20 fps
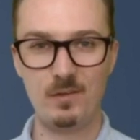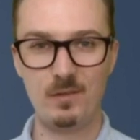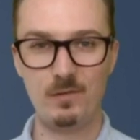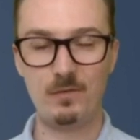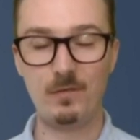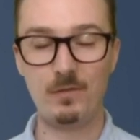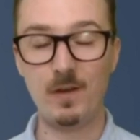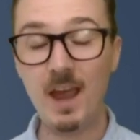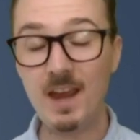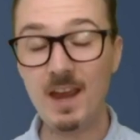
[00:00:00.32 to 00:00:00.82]

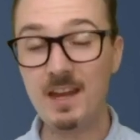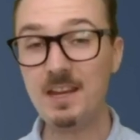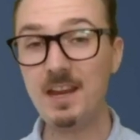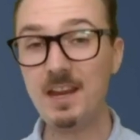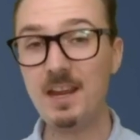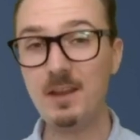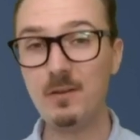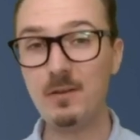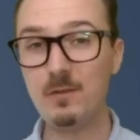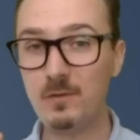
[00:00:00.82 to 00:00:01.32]

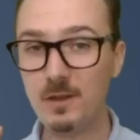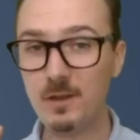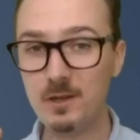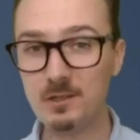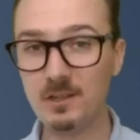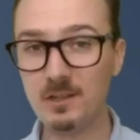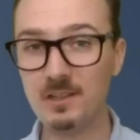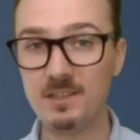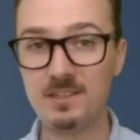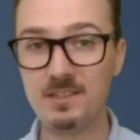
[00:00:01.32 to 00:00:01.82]
Finding
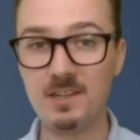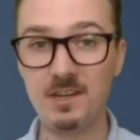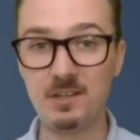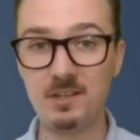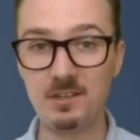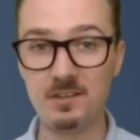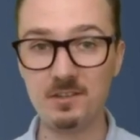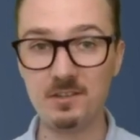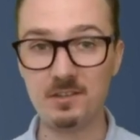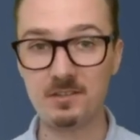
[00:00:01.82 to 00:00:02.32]

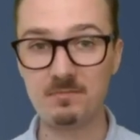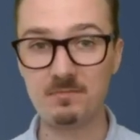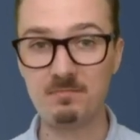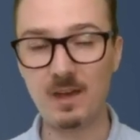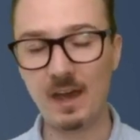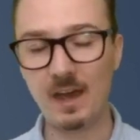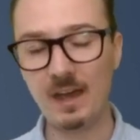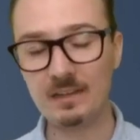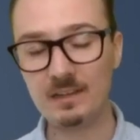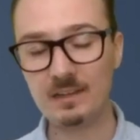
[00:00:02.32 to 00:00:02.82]
visualizations.
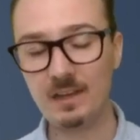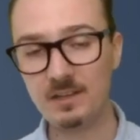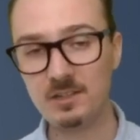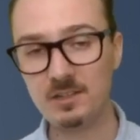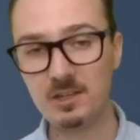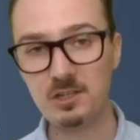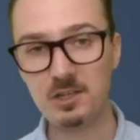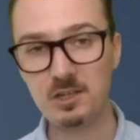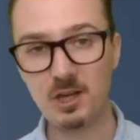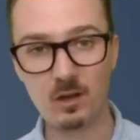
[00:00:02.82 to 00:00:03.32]
I'd like
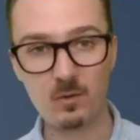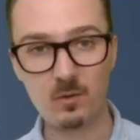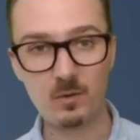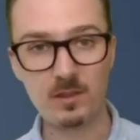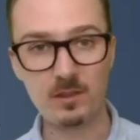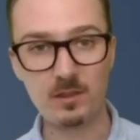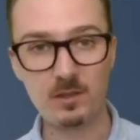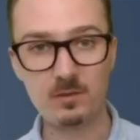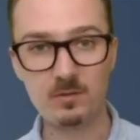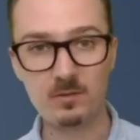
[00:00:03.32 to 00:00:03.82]
to share
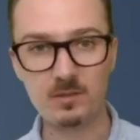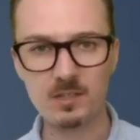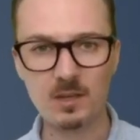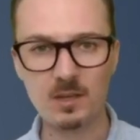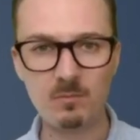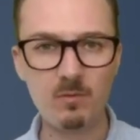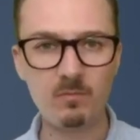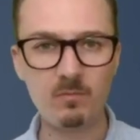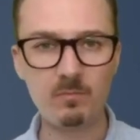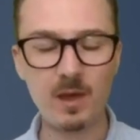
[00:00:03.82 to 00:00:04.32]
with you
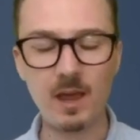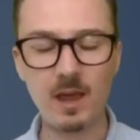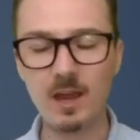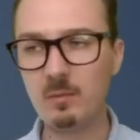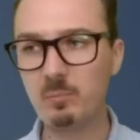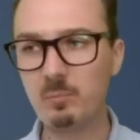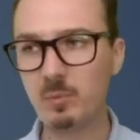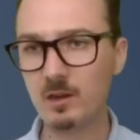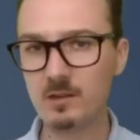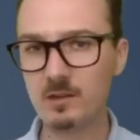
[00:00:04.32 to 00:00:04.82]
some of
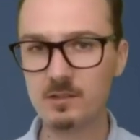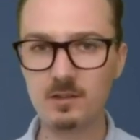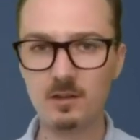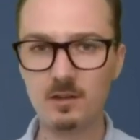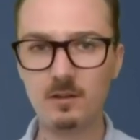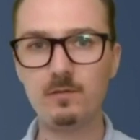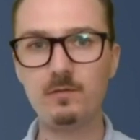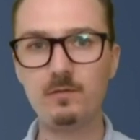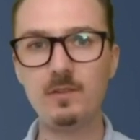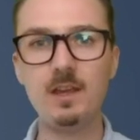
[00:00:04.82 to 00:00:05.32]
my
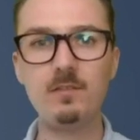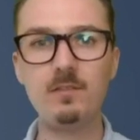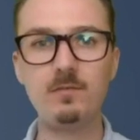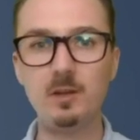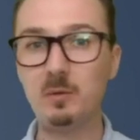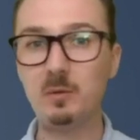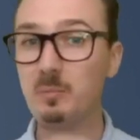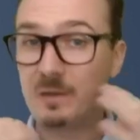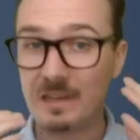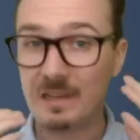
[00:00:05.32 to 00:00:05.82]
personal
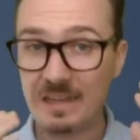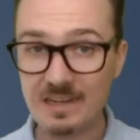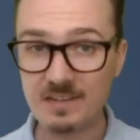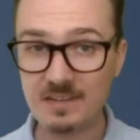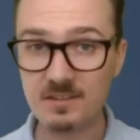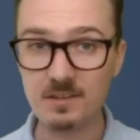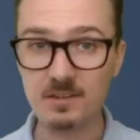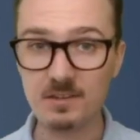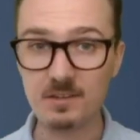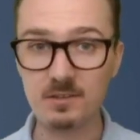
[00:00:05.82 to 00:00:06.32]
favorite
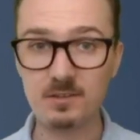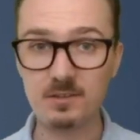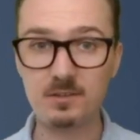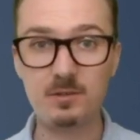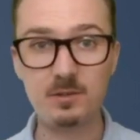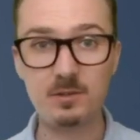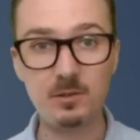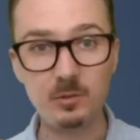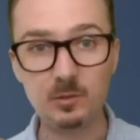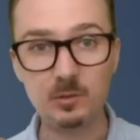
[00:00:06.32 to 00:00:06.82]
places
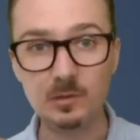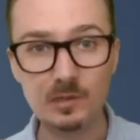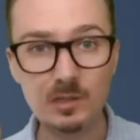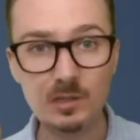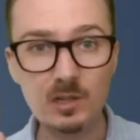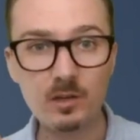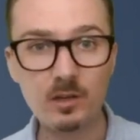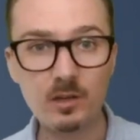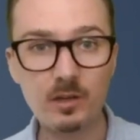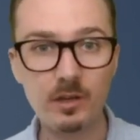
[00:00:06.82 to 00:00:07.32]
to
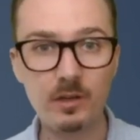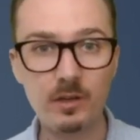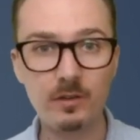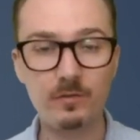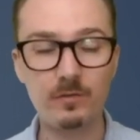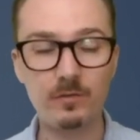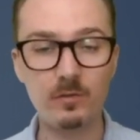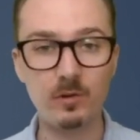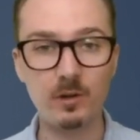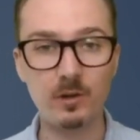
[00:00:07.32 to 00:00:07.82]
look
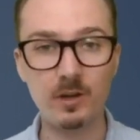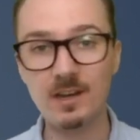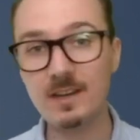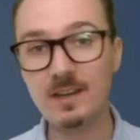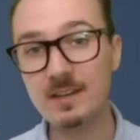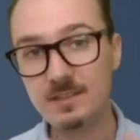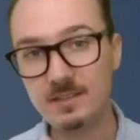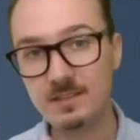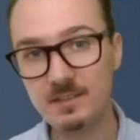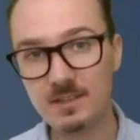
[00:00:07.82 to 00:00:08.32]
for
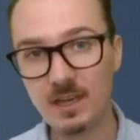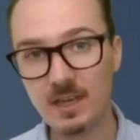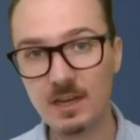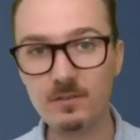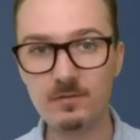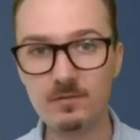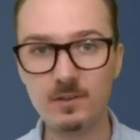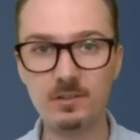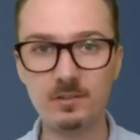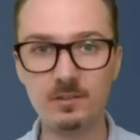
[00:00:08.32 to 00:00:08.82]

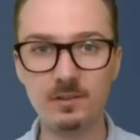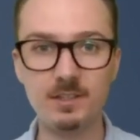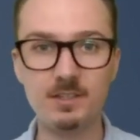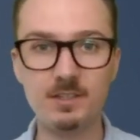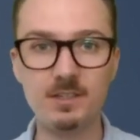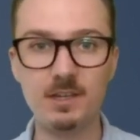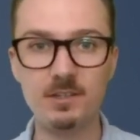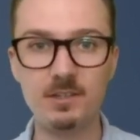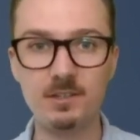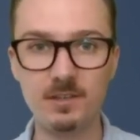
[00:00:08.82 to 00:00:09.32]
data
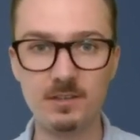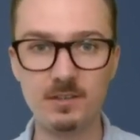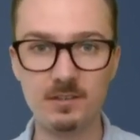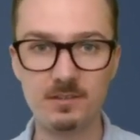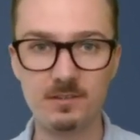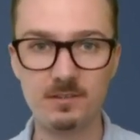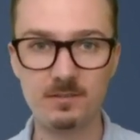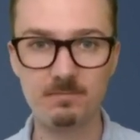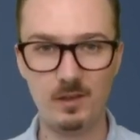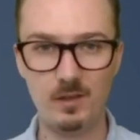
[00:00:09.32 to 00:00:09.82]

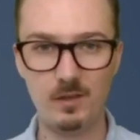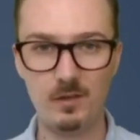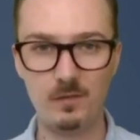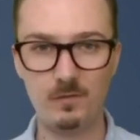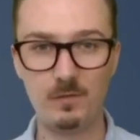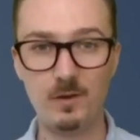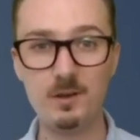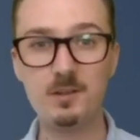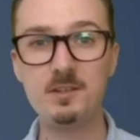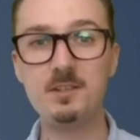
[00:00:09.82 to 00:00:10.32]
visualizations.
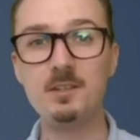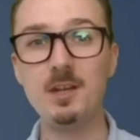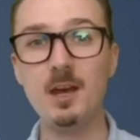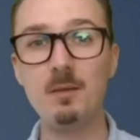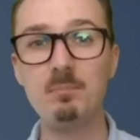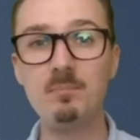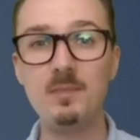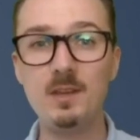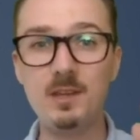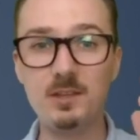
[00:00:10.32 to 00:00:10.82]
First
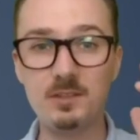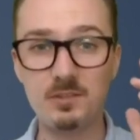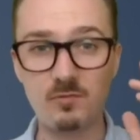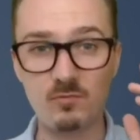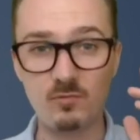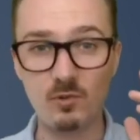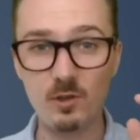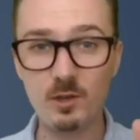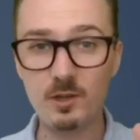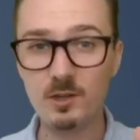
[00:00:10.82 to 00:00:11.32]
up is
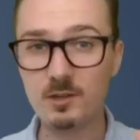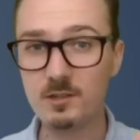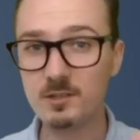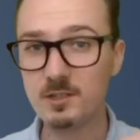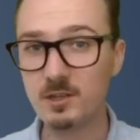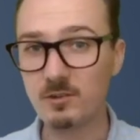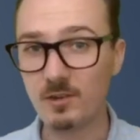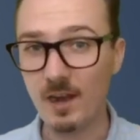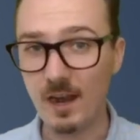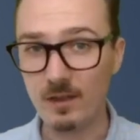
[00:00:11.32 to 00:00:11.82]

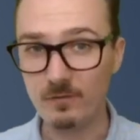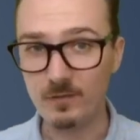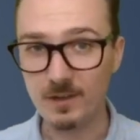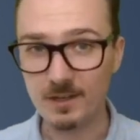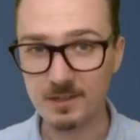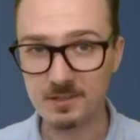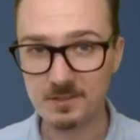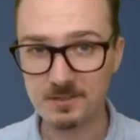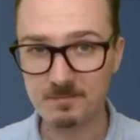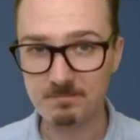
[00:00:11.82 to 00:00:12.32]
Reuters
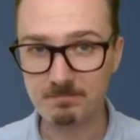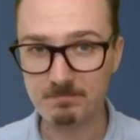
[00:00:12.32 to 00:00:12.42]
Graphics.